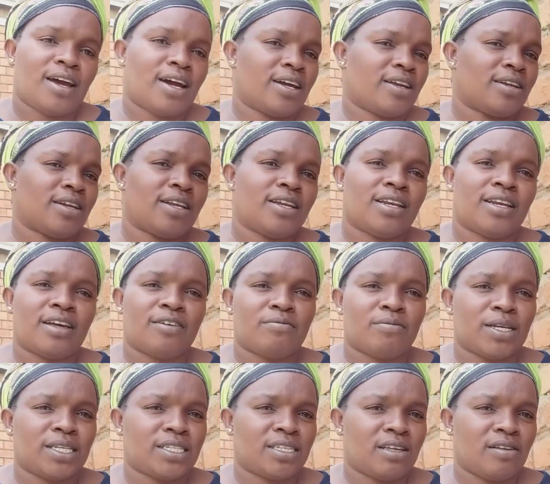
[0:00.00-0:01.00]
I really love
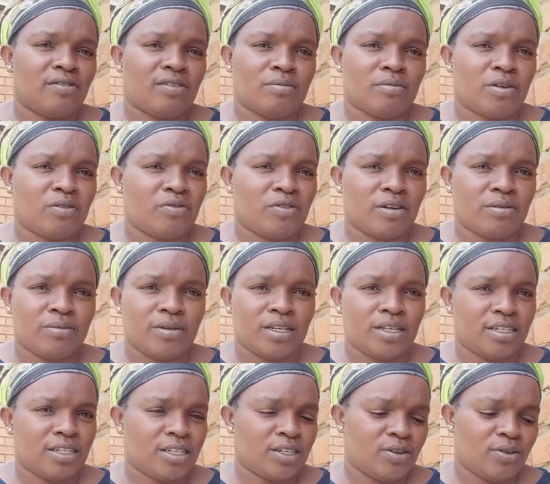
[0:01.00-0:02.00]
myself and my
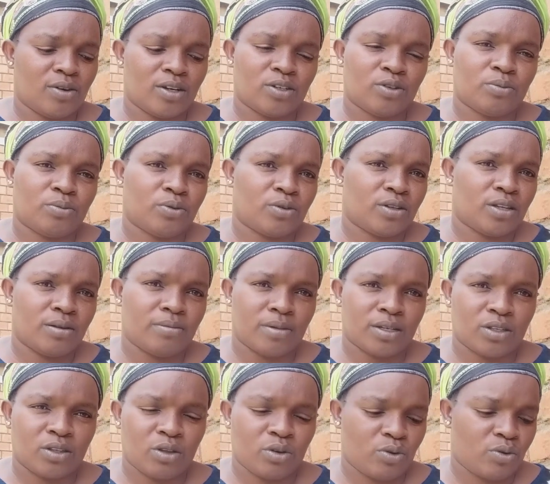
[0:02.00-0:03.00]
family. I don't want to put them
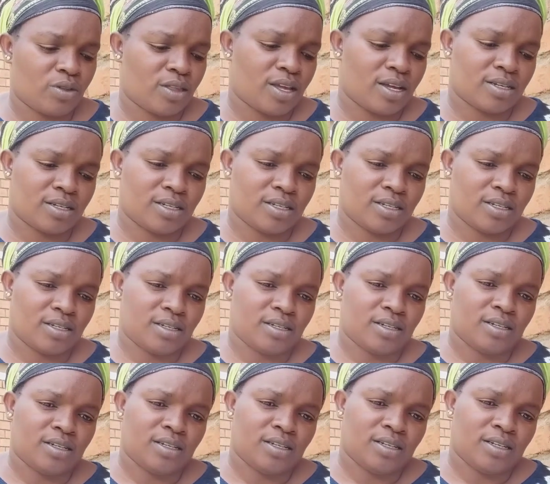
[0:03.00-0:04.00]
through that.
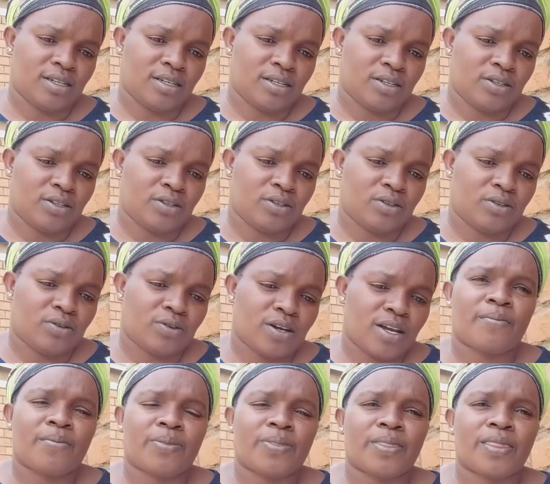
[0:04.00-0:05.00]
So,
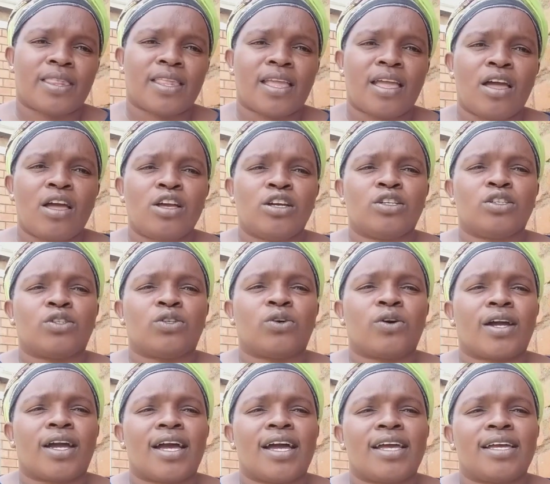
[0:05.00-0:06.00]
so
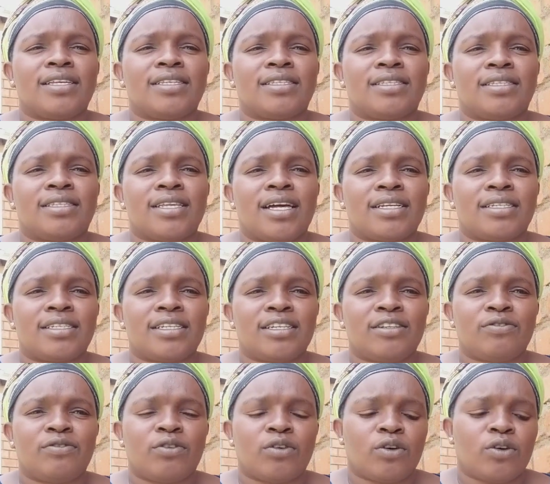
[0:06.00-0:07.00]
guys, that's
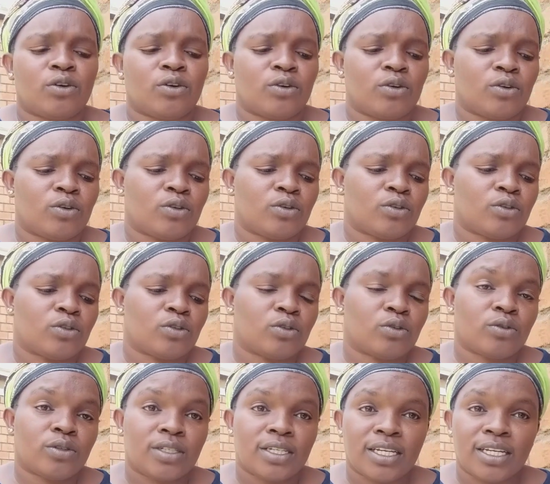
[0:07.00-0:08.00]
it for
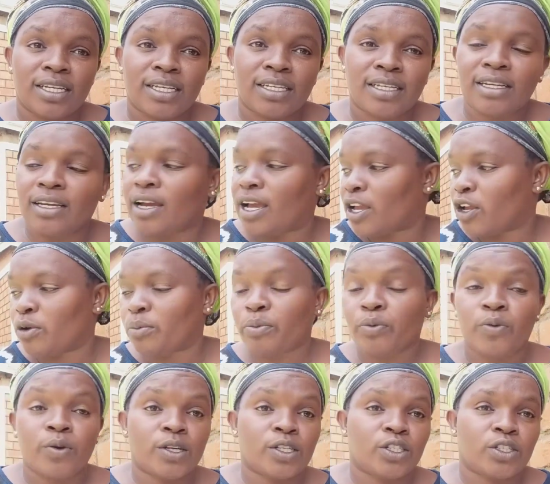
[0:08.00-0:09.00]
today. I hope
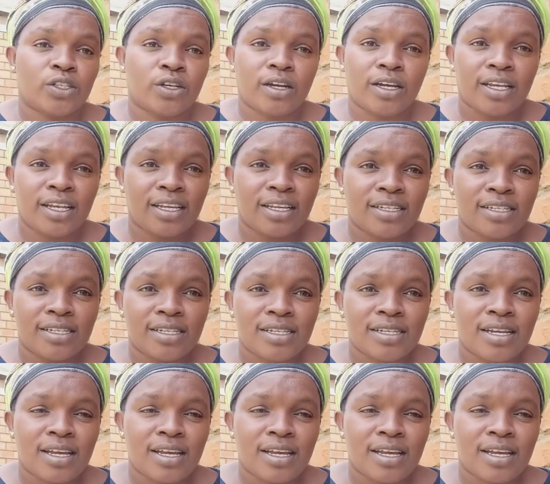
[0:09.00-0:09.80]
you enjoyed it.